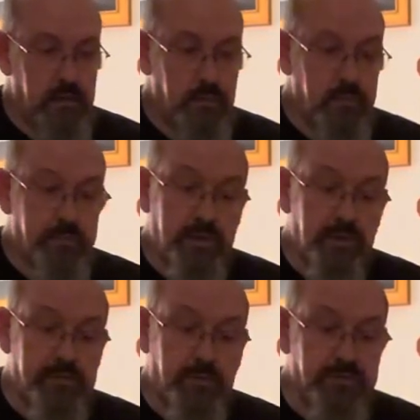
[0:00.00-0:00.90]
But
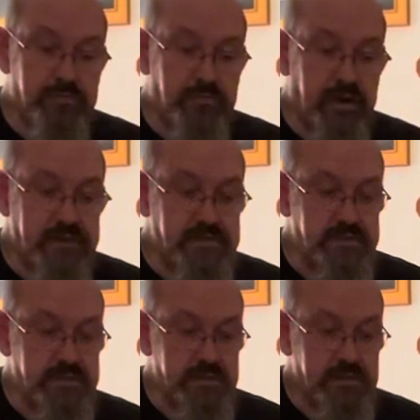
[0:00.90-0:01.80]
Percy wasn't
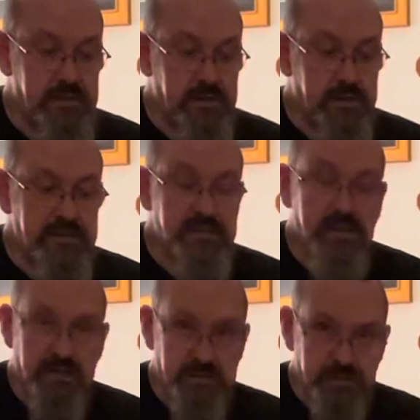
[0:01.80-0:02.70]
frightened. He
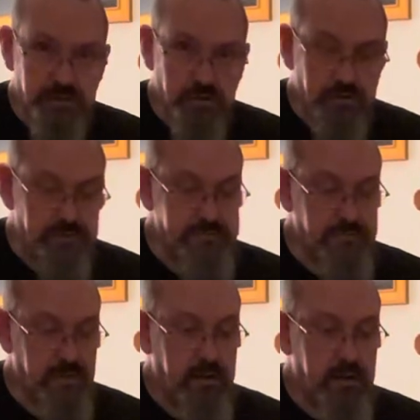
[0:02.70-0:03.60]
started to chuckle,
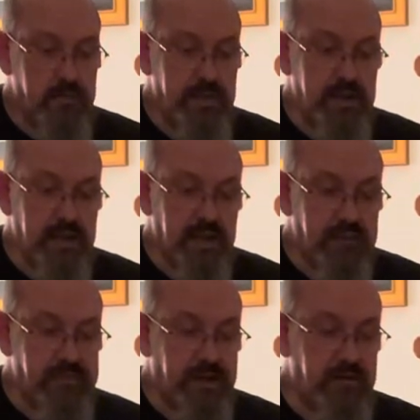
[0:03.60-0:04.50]
and then he
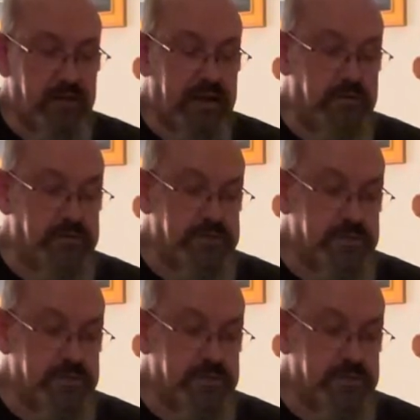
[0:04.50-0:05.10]
laughed out loud.